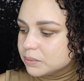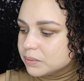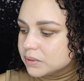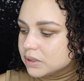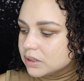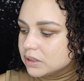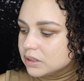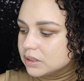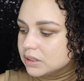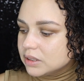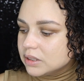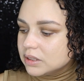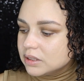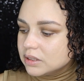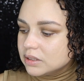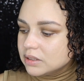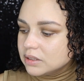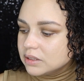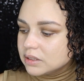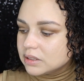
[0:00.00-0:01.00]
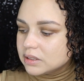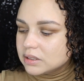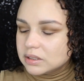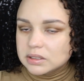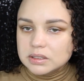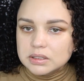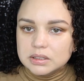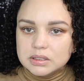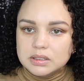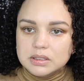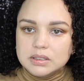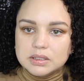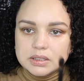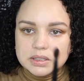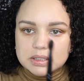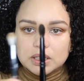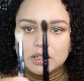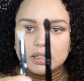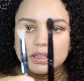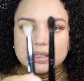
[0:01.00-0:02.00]
one is.
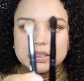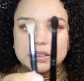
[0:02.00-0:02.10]
See, look